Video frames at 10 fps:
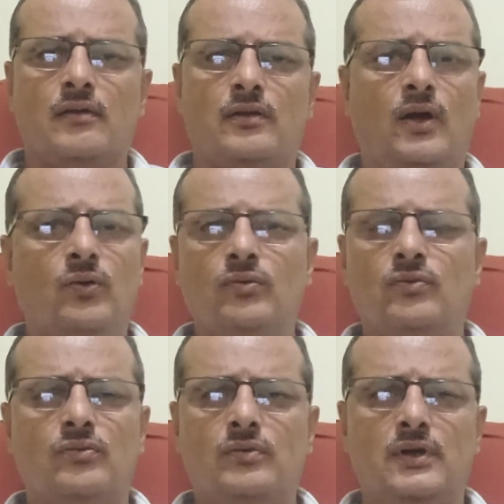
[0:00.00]
Now,
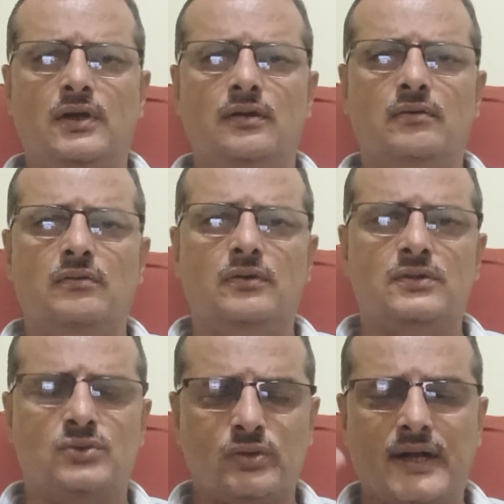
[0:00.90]

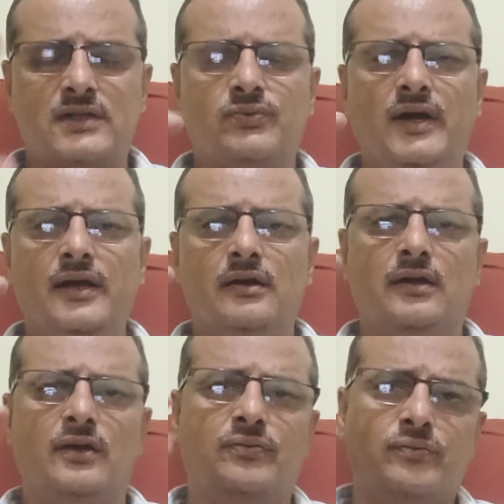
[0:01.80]
so that's why
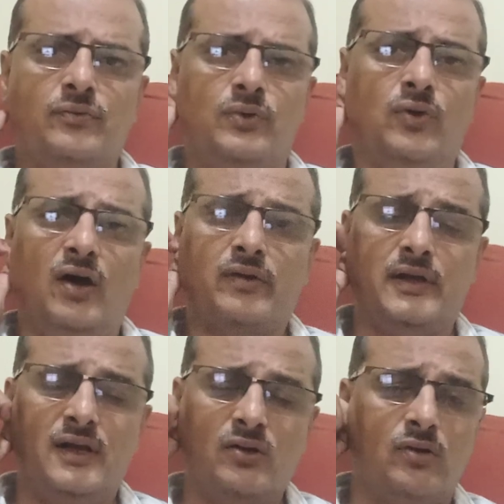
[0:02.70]
if you have
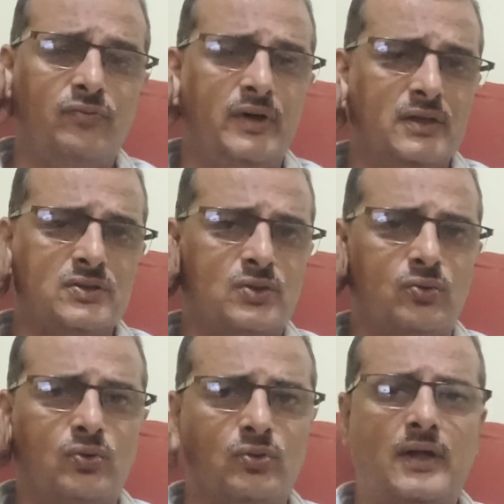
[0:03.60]
really confidence to
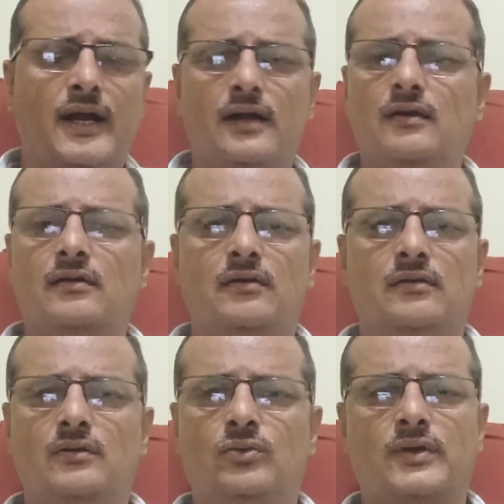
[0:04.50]
do that,
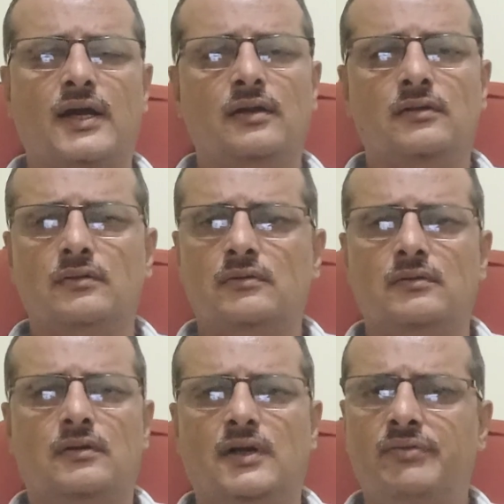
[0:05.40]
you can
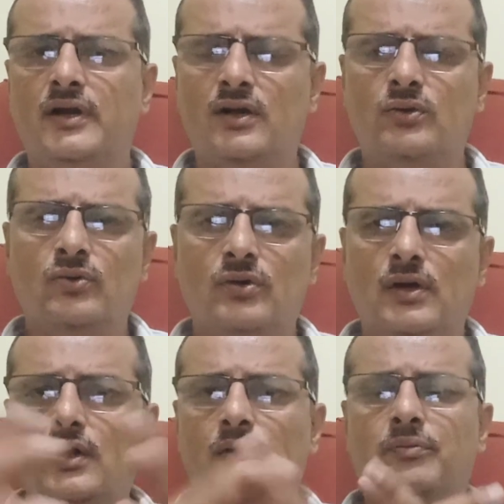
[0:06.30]
definitely do.
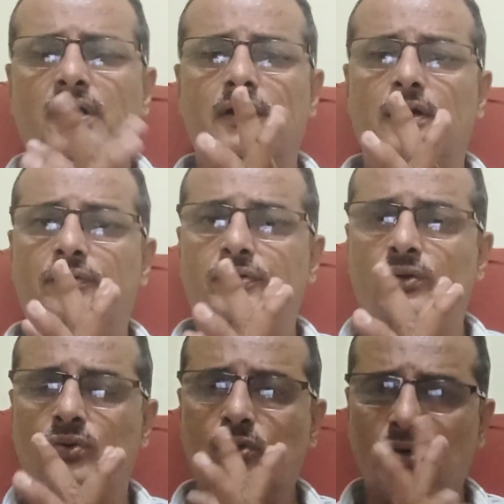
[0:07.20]
But if
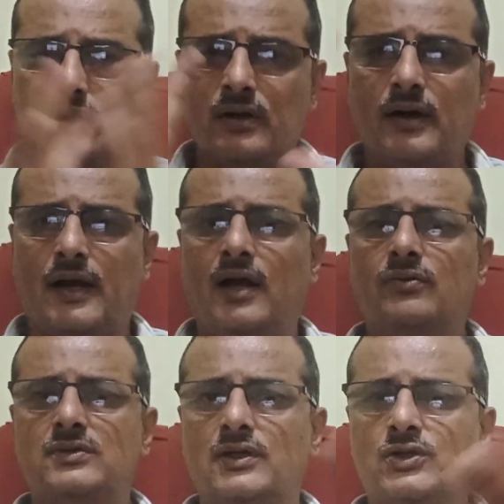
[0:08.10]
you don't
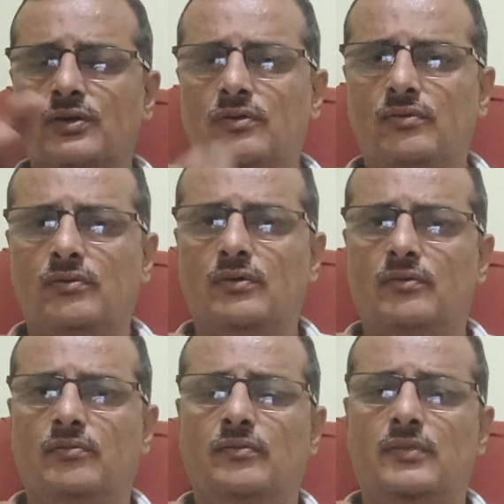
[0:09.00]
have such
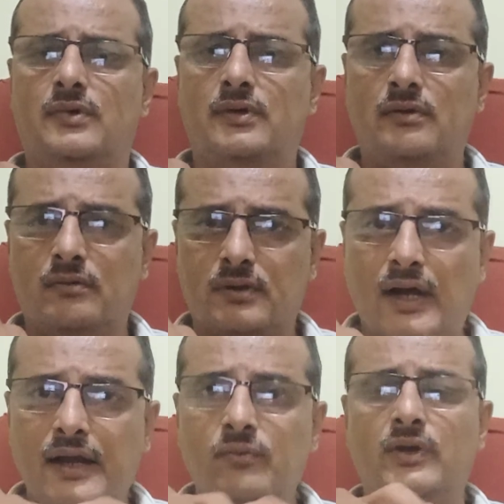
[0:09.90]

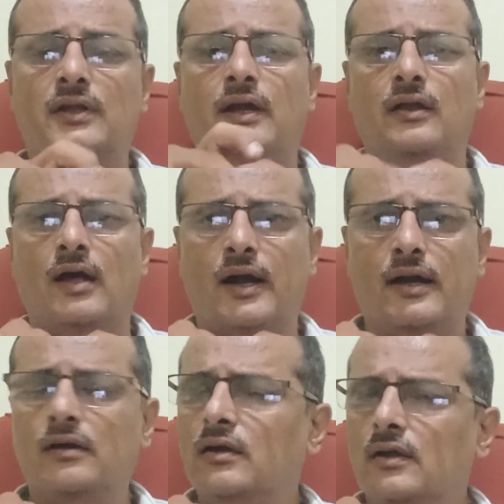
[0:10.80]
time in
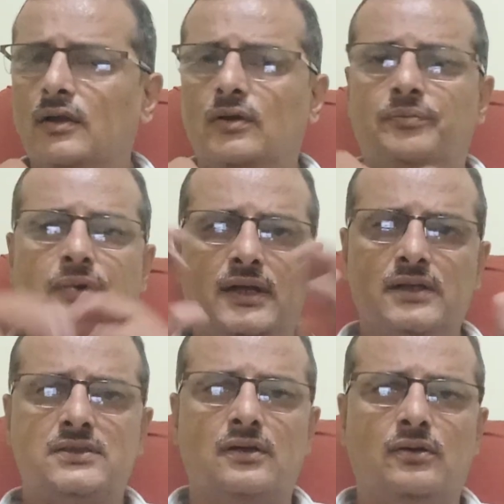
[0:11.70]
hand,
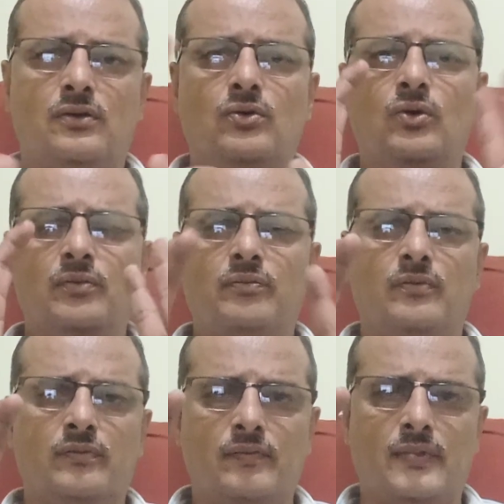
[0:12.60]
please don't
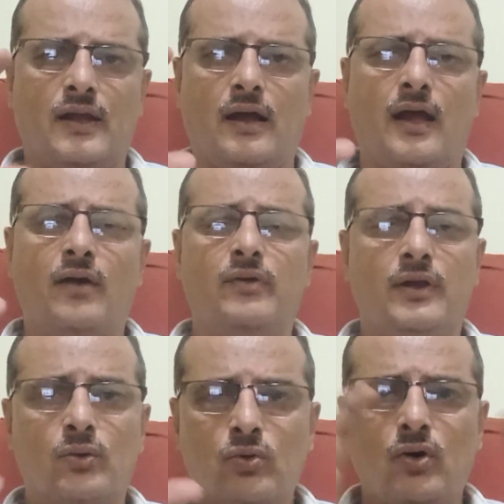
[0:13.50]
have
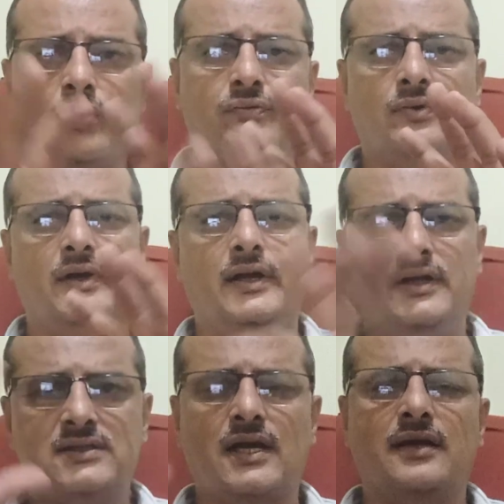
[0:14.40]
ego of any
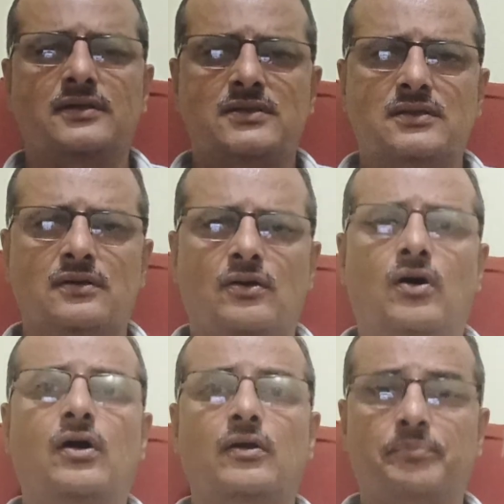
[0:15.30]
science
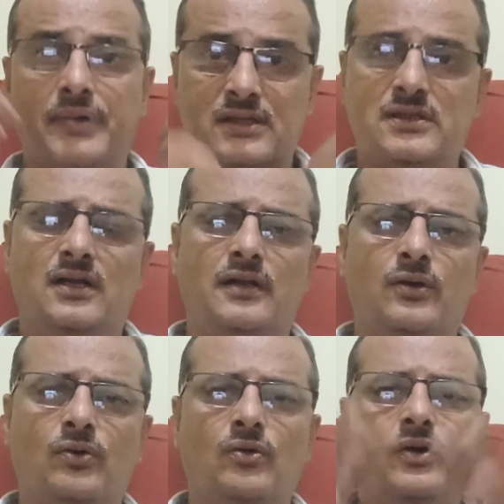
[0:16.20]
or personal
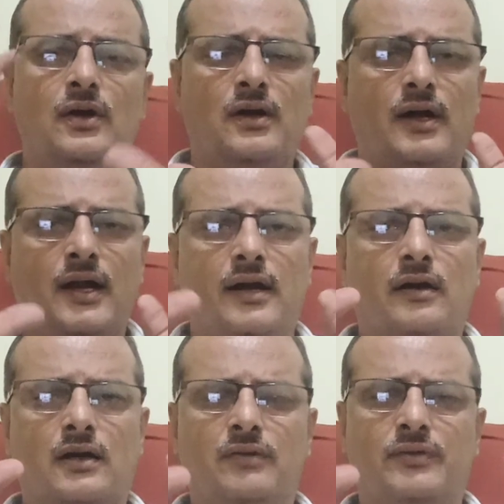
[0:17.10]
ego
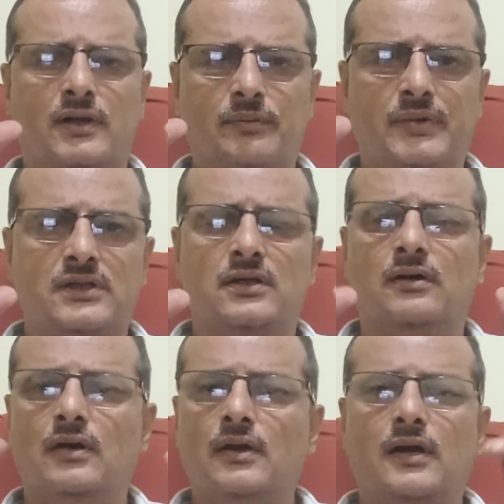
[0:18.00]
and refer the patient.
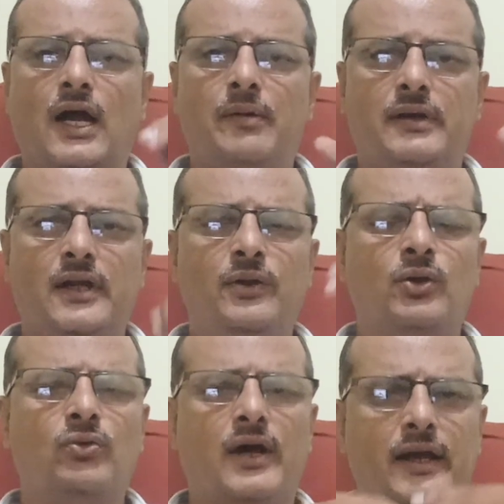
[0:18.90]
I am telling
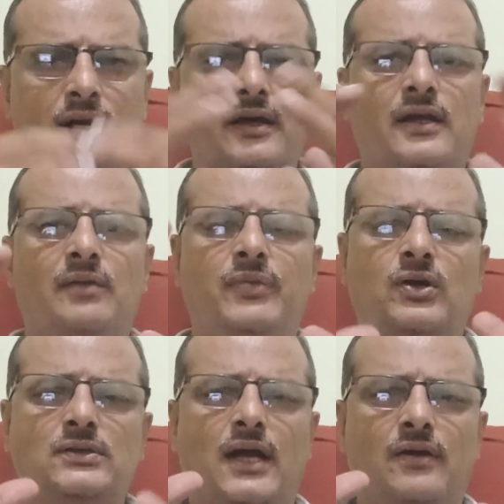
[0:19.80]
you again and again
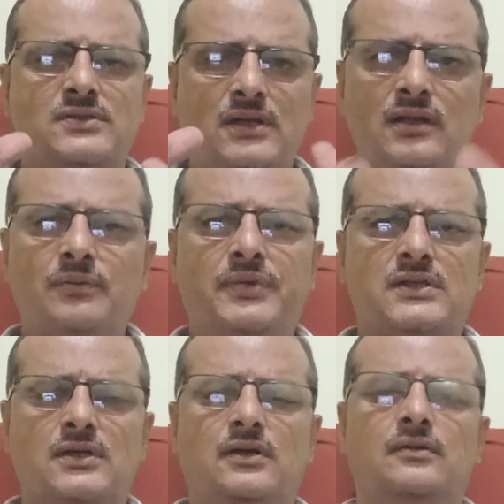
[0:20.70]
because I have seen the
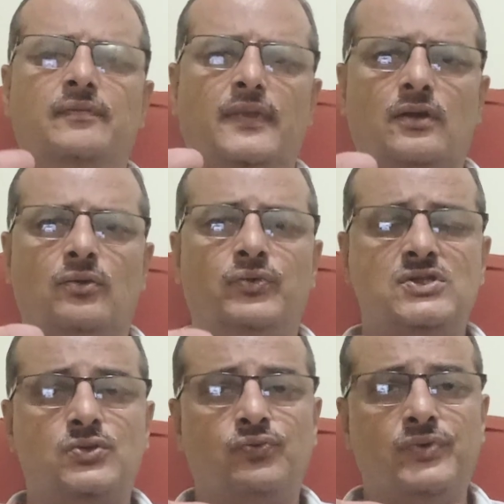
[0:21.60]
patient
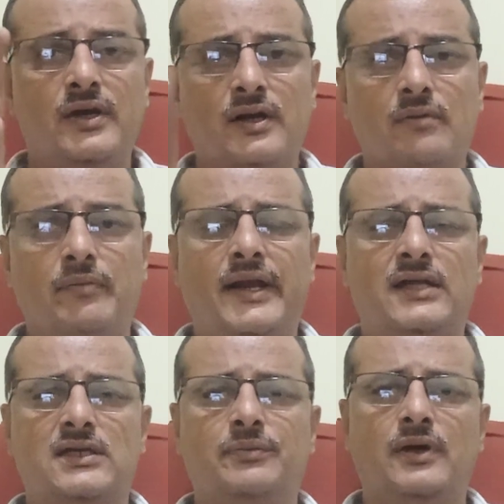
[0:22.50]
which were
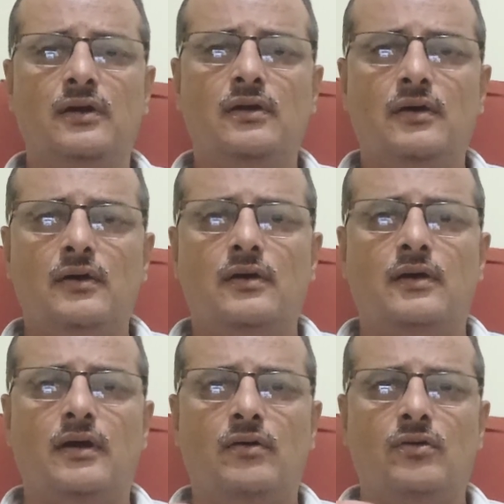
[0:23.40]
manageable
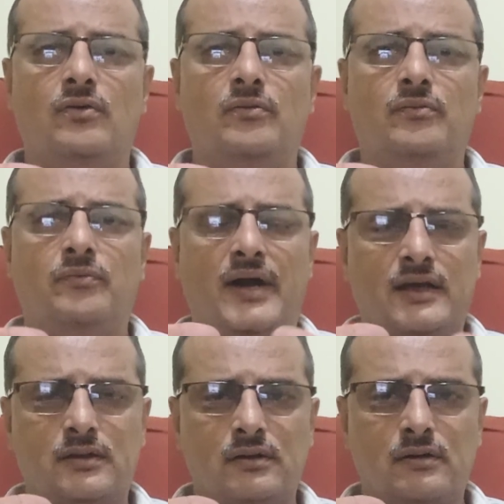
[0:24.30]
by
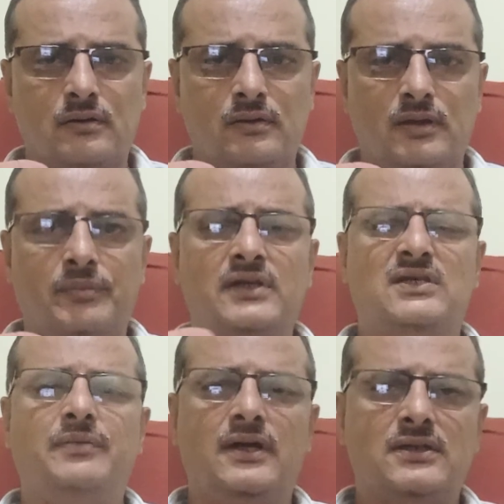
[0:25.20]
the
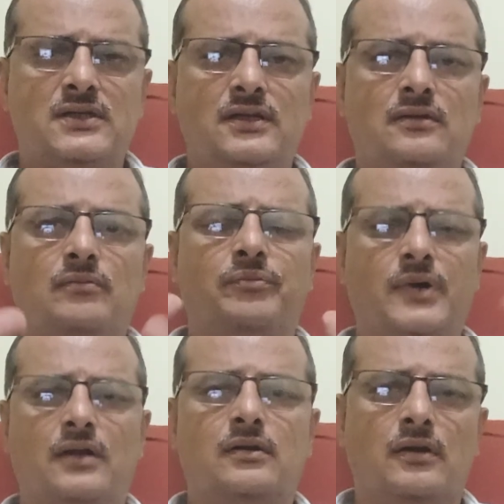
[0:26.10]
emergency medicine,
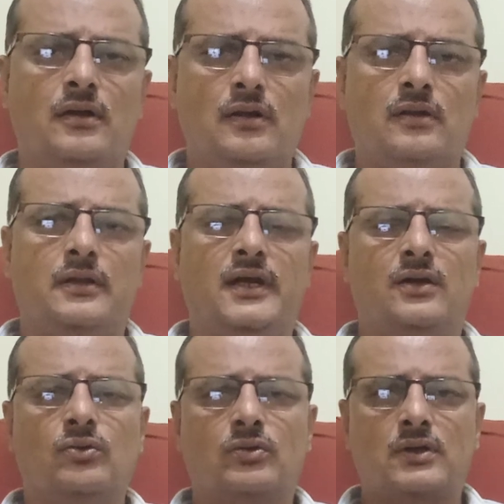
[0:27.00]
but they
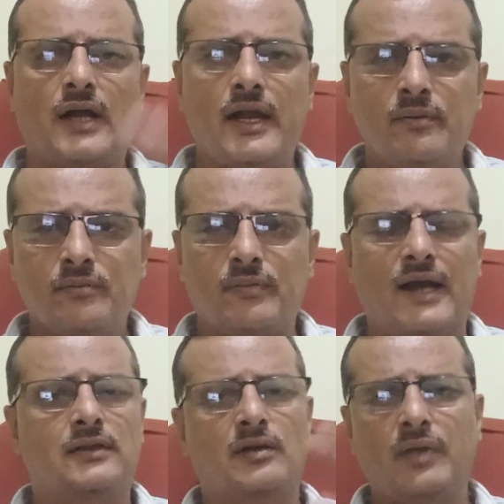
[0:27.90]
took time
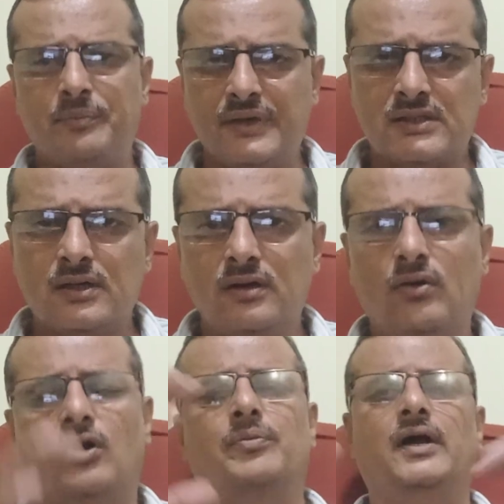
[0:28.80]
either by patient
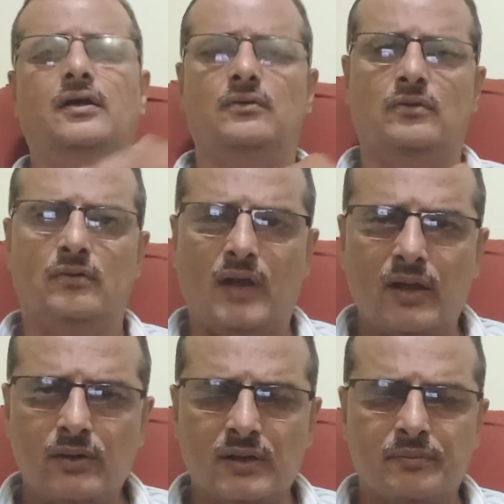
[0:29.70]
or by
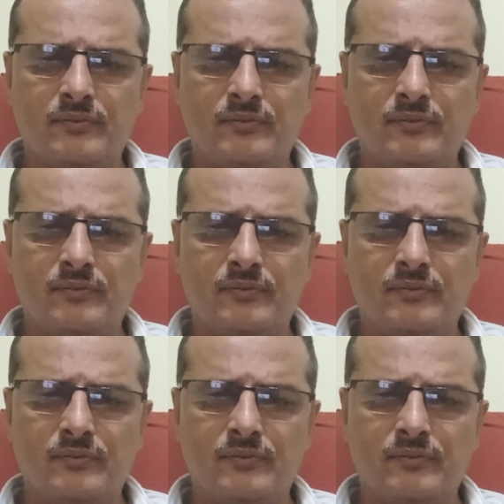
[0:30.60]
Ayurvedic